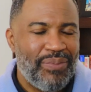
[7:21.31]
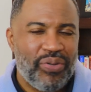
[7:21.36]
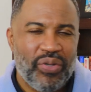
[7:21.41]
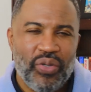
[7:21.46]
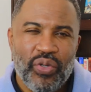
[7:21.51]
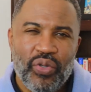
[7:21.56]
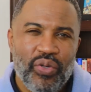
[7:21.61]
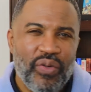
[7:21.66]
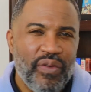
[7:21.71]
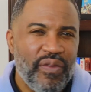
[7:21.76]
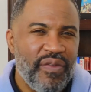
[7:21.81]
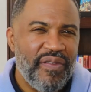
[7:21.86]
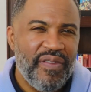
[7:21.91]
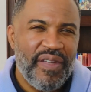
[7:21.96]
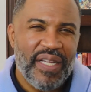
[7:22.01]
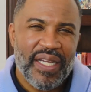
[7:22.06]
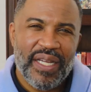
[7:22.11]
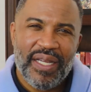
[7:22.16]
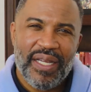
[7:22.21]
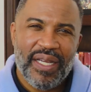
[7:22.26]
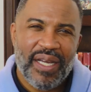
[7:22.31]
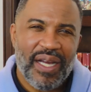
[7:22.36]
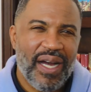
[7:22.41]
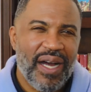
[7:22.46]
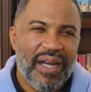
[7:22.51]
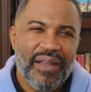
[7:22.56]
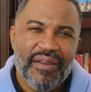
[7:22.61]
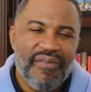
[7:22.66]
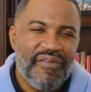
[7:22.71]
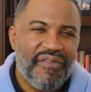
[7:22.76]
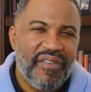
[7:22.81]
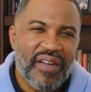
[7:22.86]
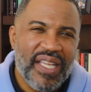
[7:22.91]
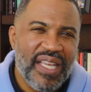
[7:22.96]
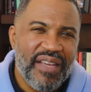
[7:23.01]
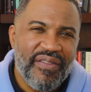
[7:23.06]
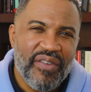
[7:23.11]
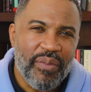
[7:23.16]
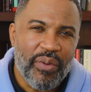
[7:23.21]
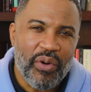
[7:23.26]
proved
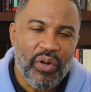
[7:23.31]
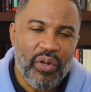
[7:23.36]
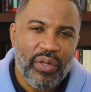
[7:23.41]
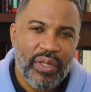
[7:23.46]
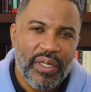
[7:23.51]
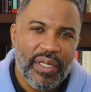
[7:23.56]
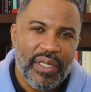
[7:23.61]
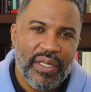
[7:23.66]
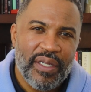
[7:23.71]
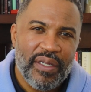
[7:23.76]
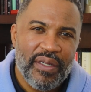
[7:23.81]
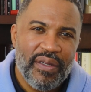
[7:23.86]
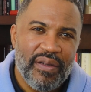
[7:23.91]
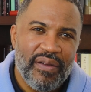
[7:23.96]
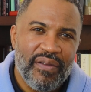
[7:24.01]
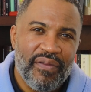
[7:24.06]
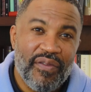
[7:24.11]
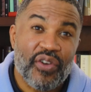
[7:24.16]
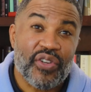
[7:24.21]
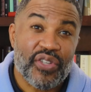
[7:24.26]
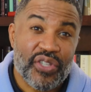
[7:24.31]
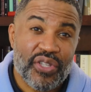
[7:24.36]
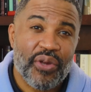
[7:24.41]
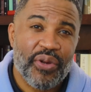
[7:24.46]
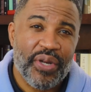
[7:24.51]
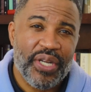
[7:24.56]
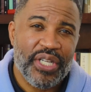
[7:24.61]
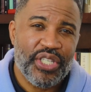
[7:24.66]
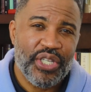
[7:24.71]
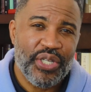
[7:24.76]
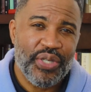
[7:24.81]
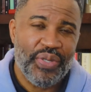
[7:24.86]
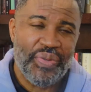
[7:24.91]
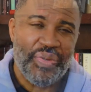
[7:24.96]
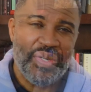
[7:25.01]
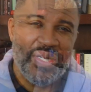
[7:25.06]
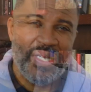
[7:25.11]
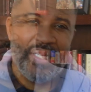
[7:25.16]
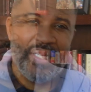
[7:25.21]
unforgivable, verse 32.